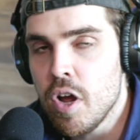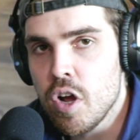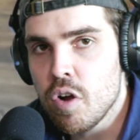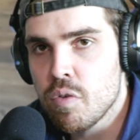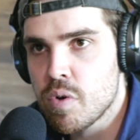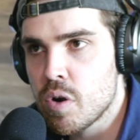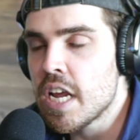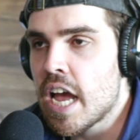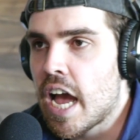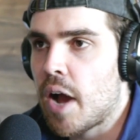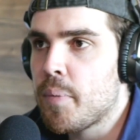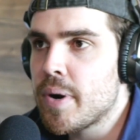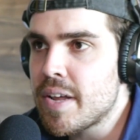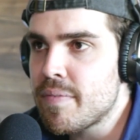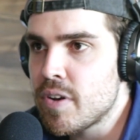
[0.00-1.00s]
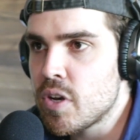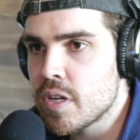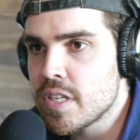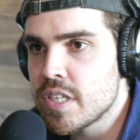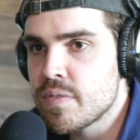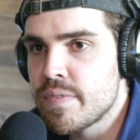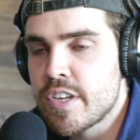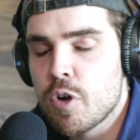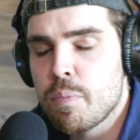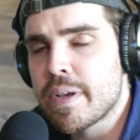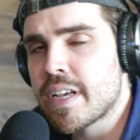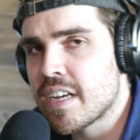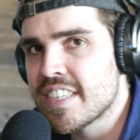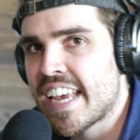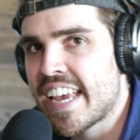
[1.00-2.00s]
Rose. I want to have a look at this video
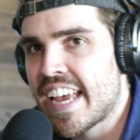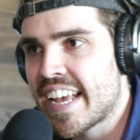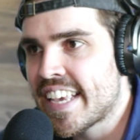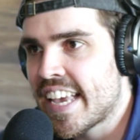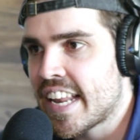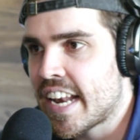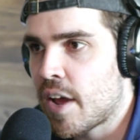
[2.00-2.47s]
because, hey, again,